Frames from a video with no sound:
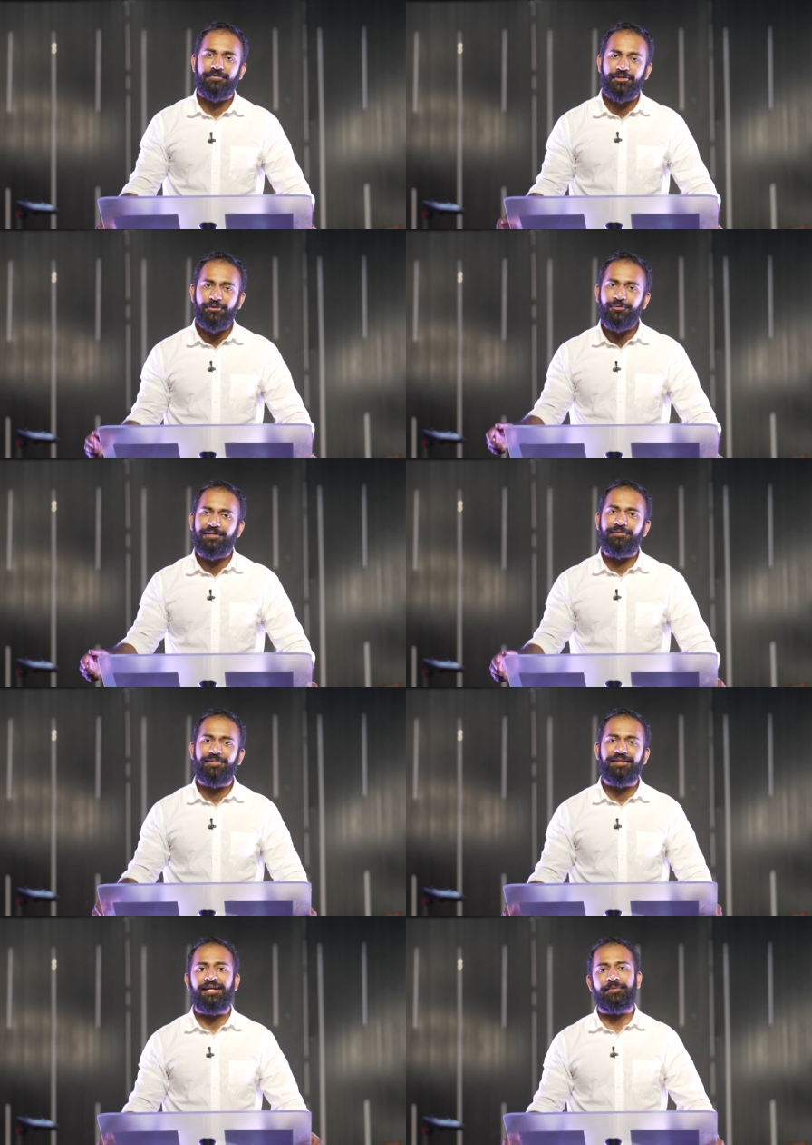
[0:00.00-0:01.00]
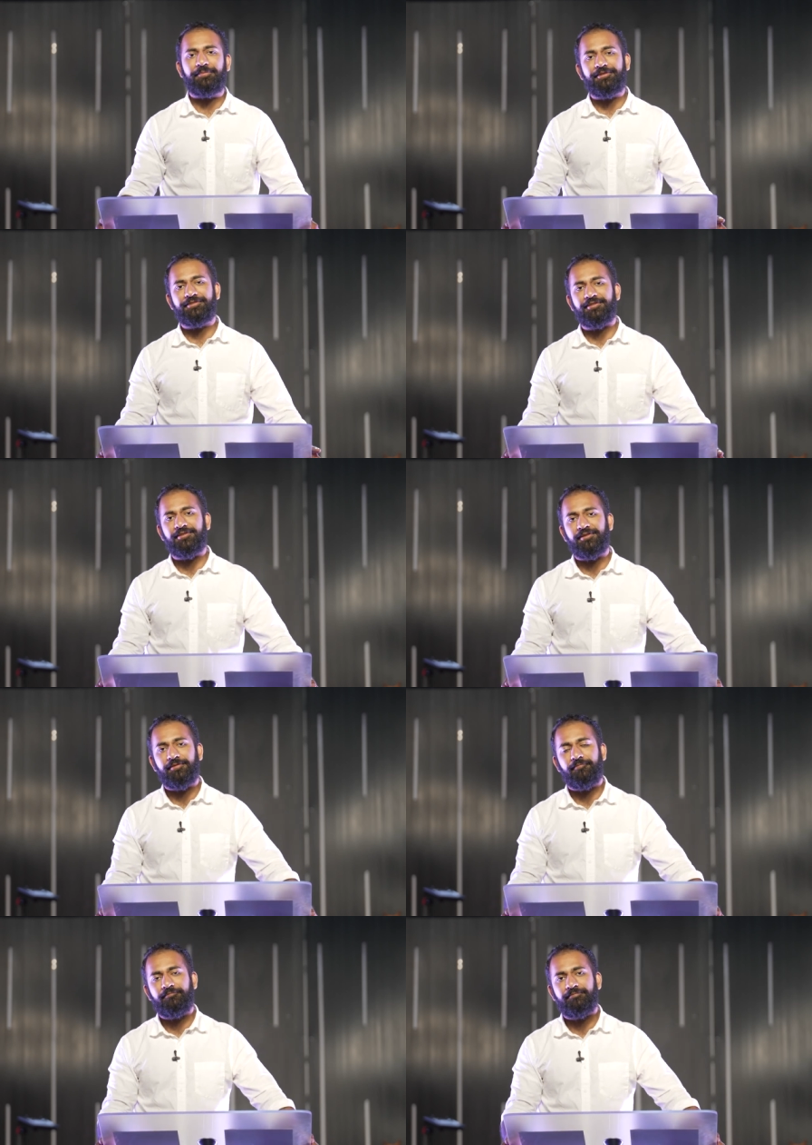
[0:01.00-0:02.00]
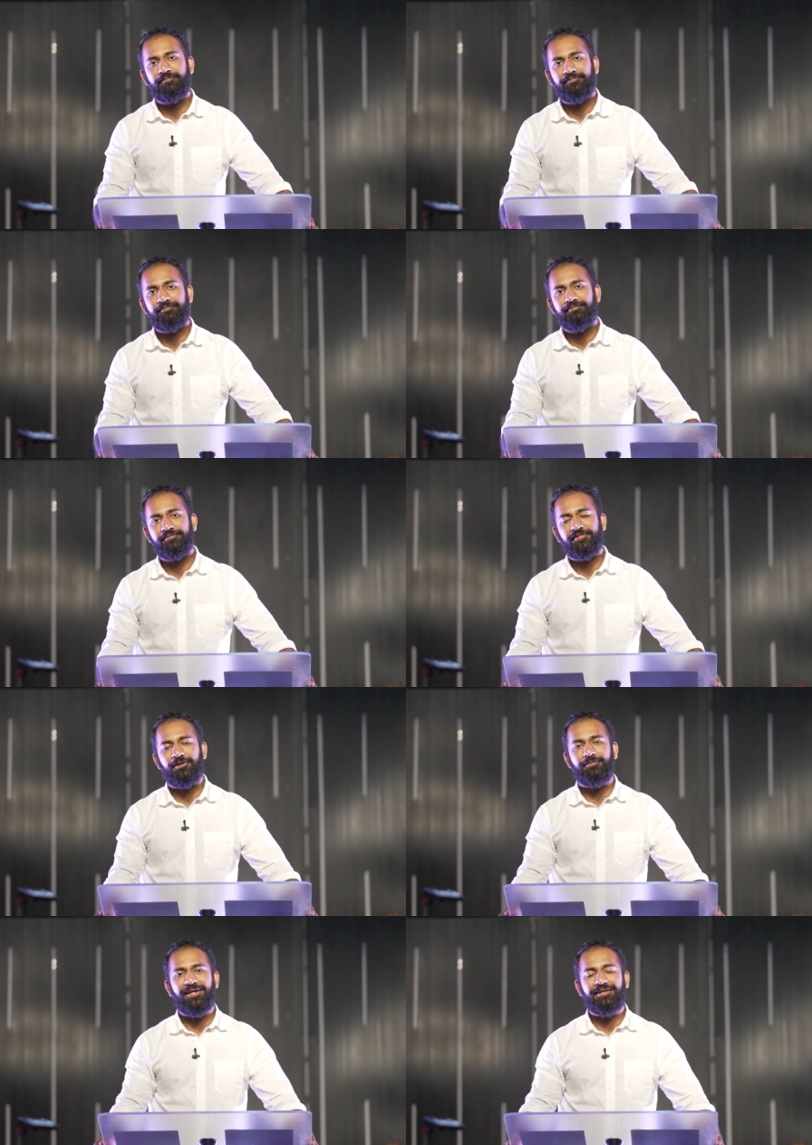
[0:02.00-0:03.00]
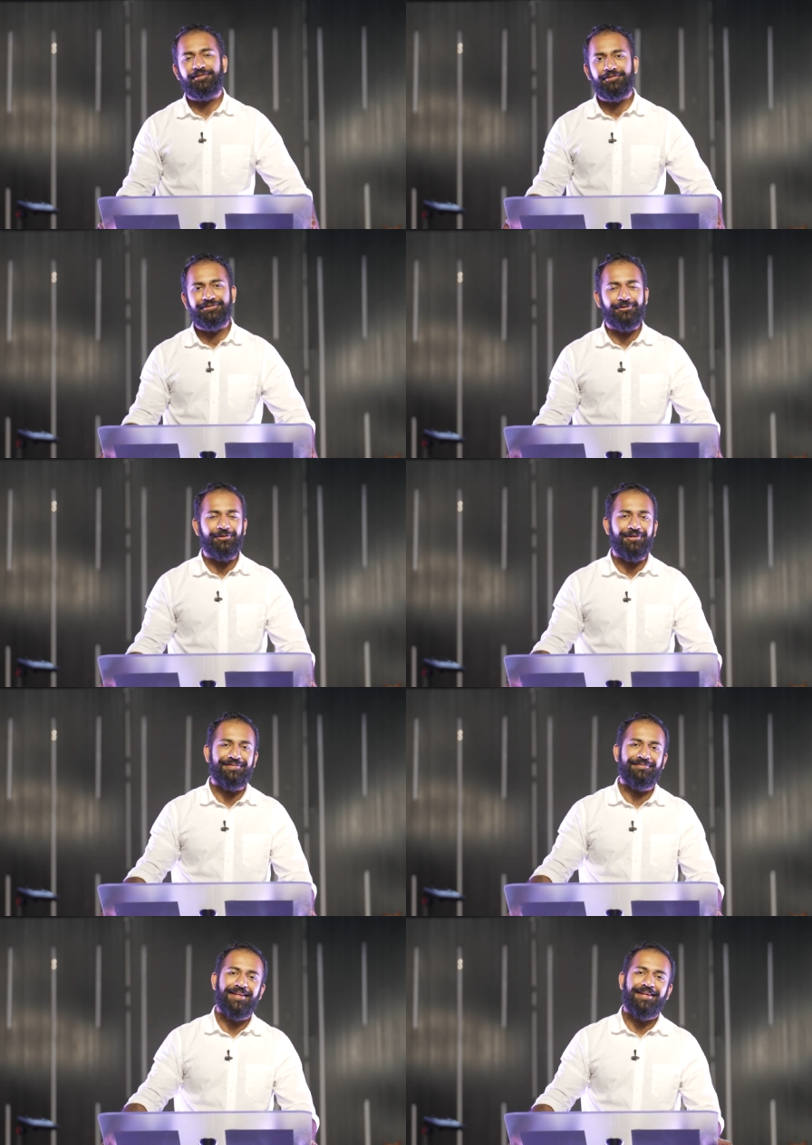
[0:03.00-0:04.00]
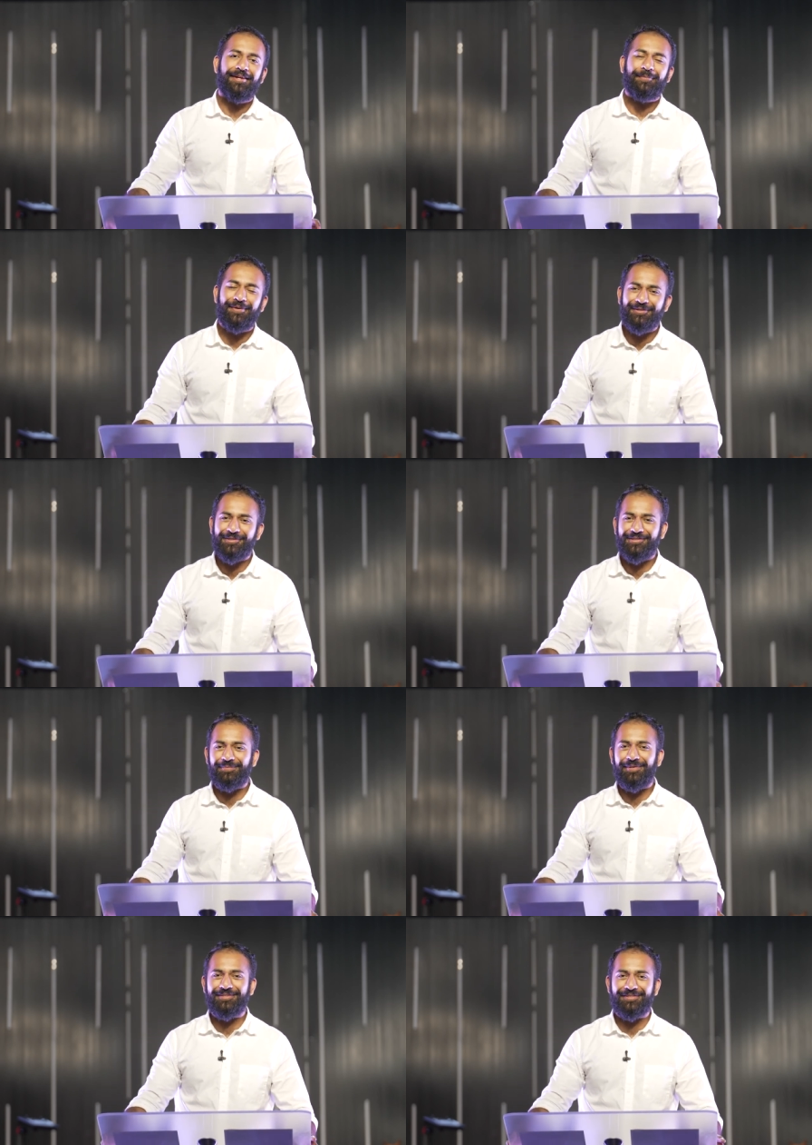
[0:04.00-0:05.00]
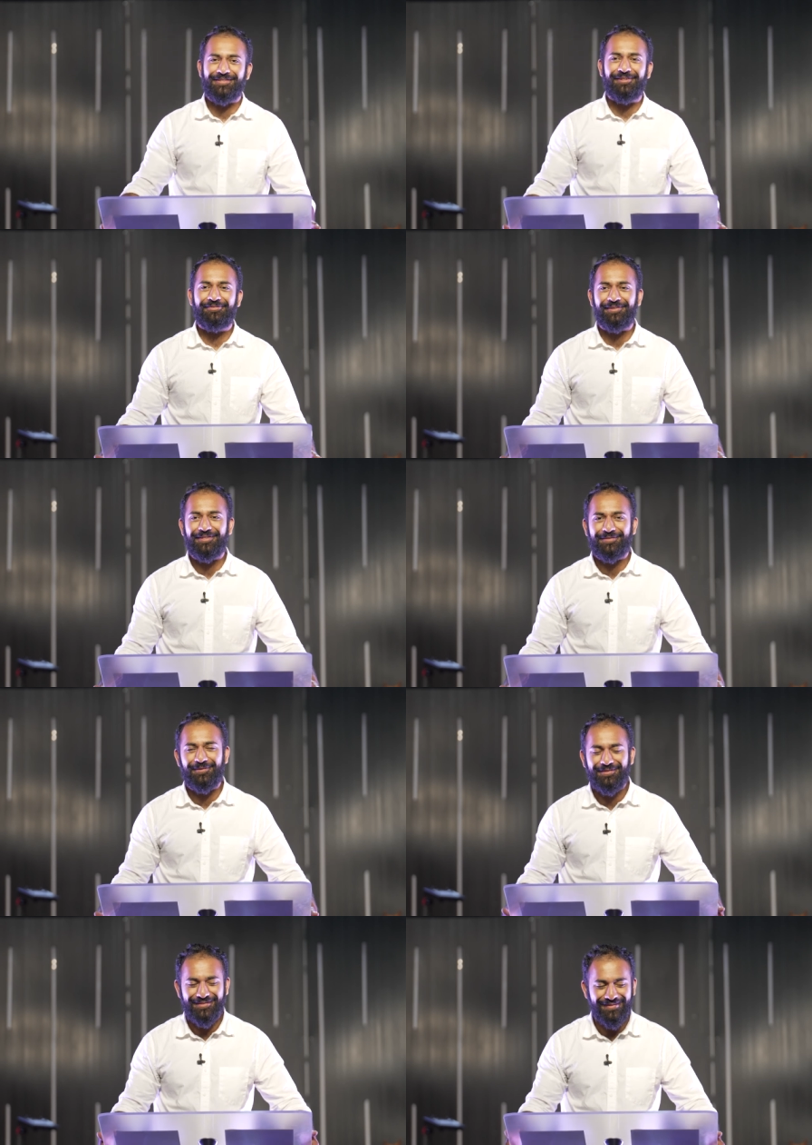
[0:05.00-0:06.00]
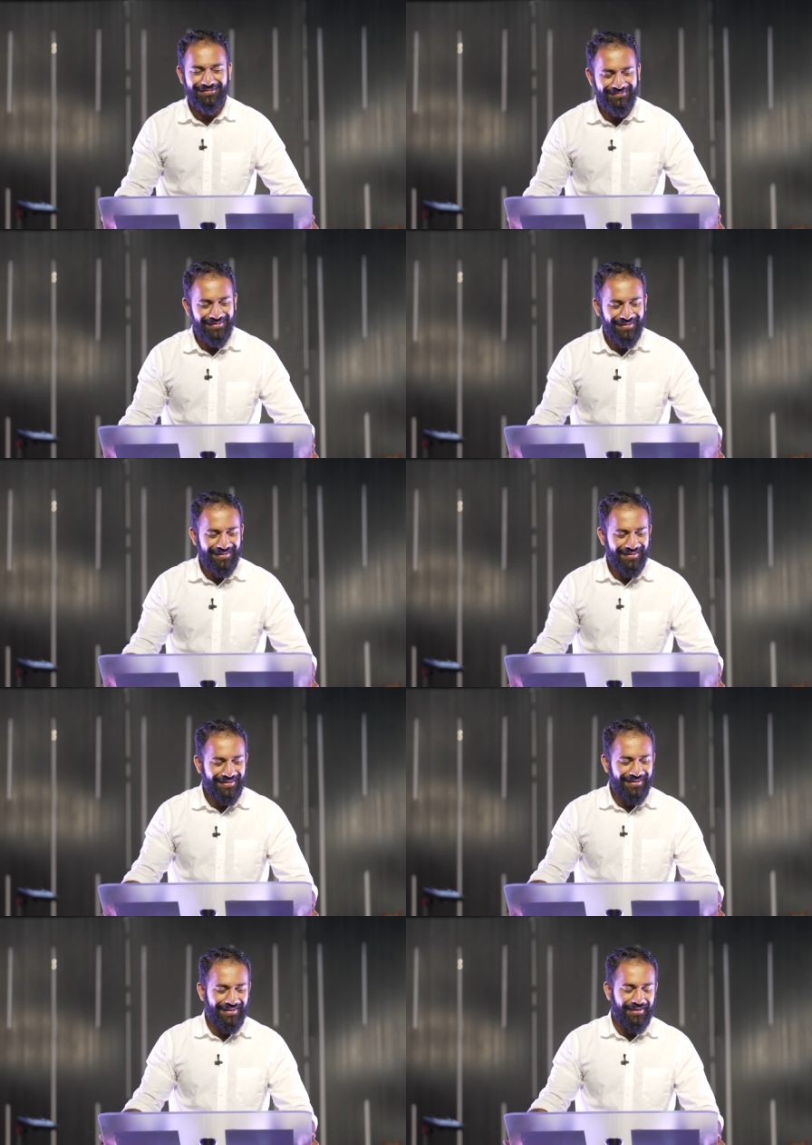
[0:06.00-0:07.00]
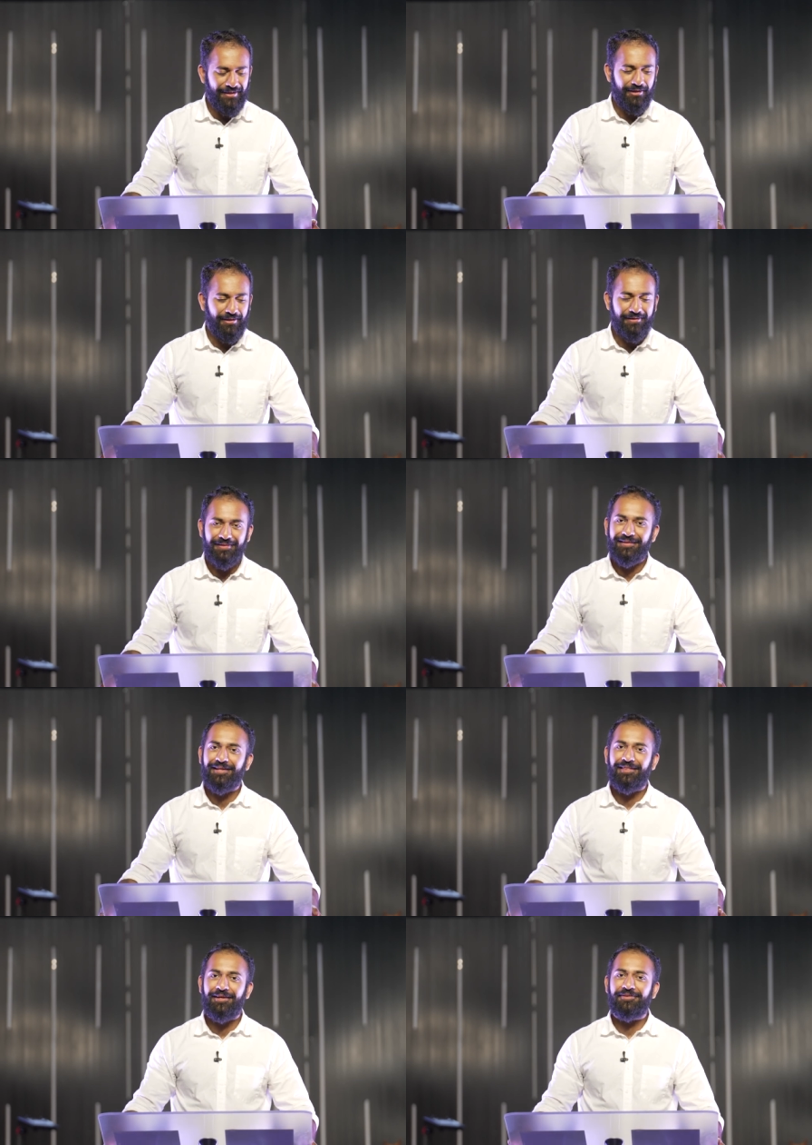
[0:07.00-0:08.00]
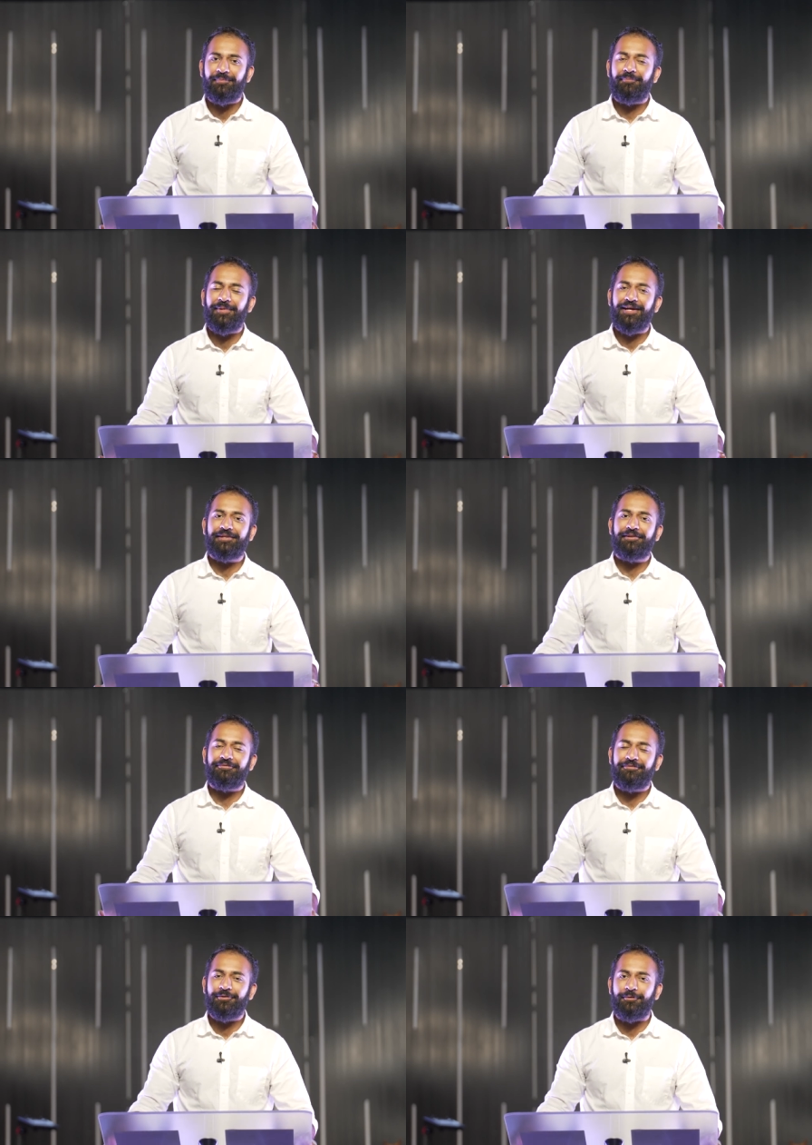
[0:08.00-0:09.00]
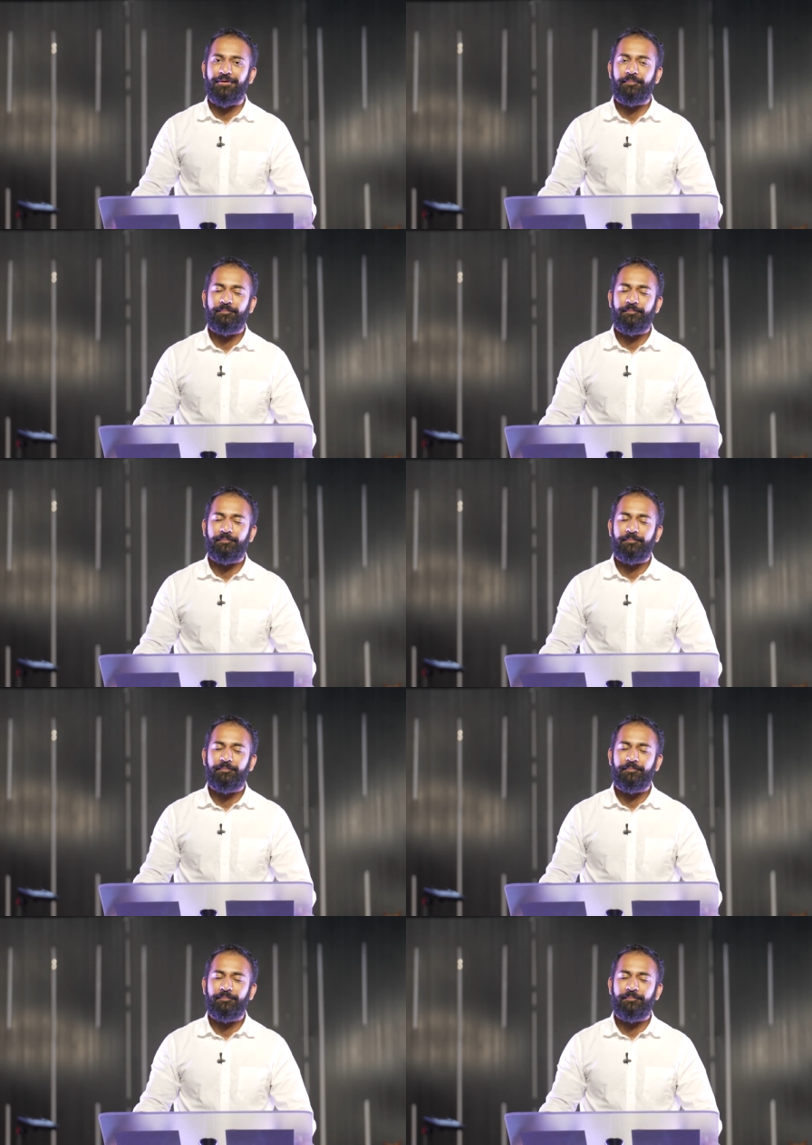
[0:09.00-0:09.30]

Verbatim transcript: You can be that person. So I went back in the store, purchased a bunch of stuff for this person, and uh, left him a bag of food.